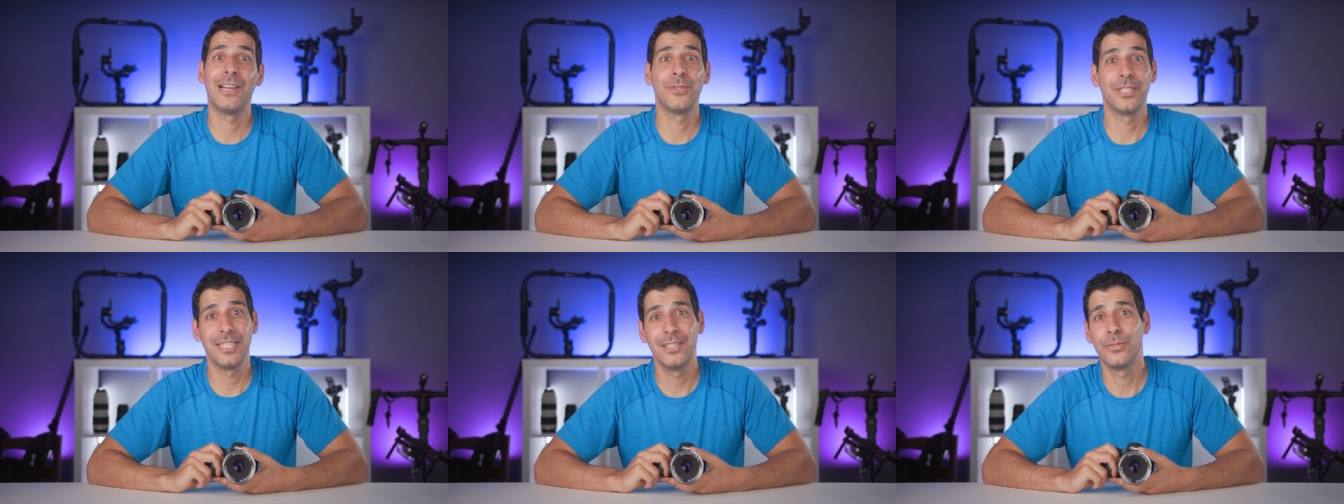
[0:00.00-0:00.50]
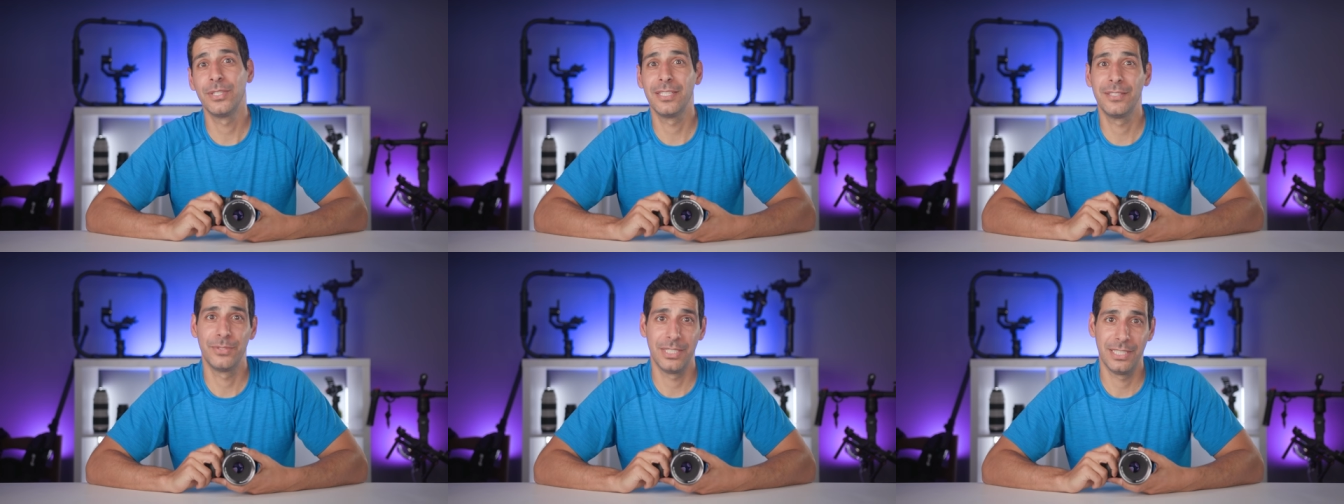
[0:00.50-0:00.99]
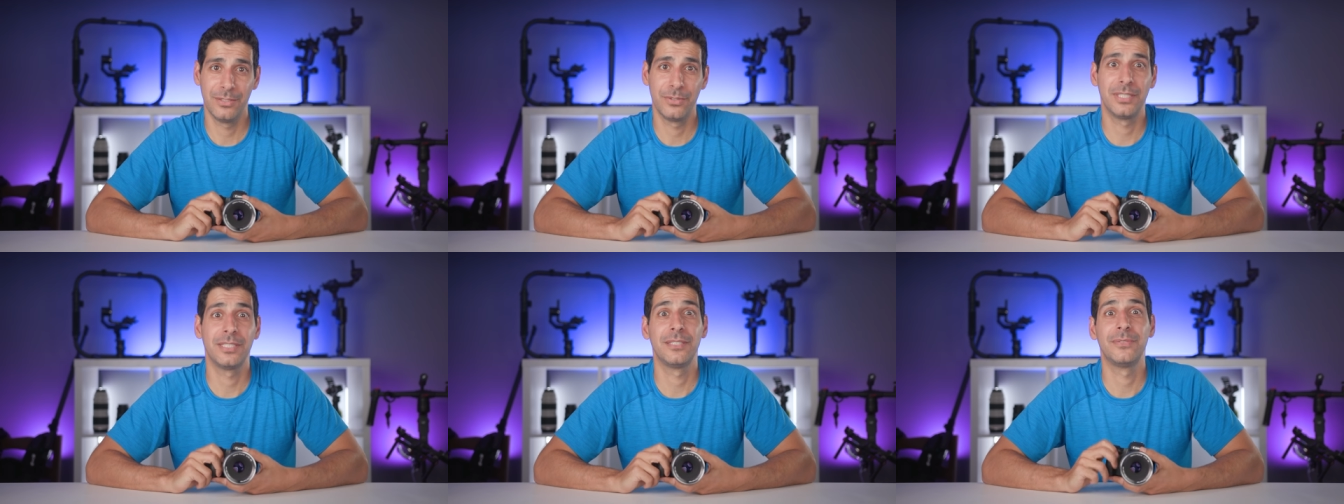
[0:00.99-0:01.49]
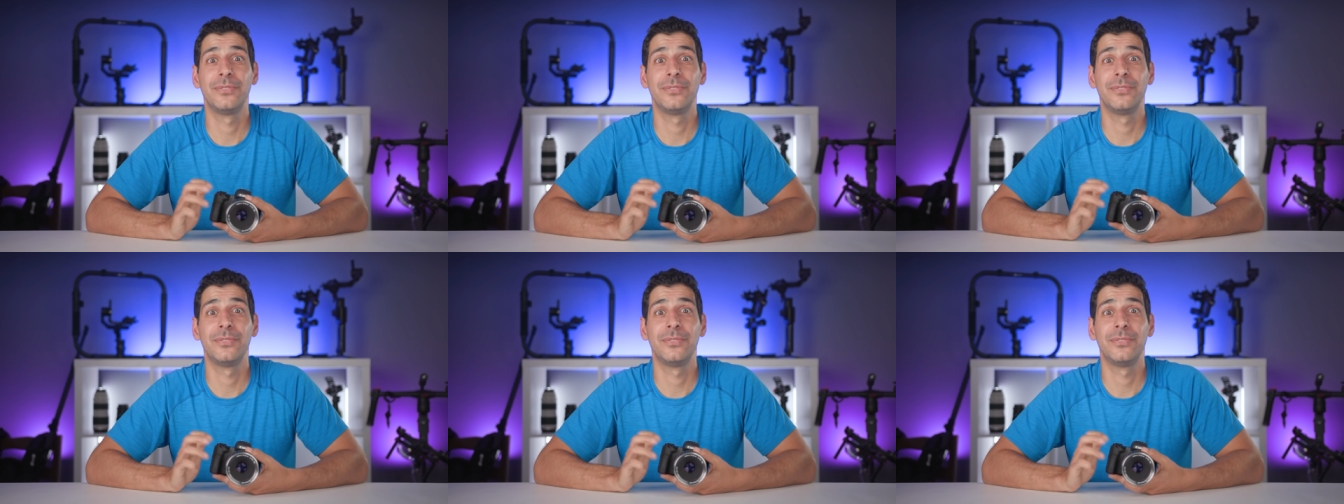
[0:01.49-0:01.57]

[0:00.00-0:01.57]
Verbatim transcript: I really, really, really, really,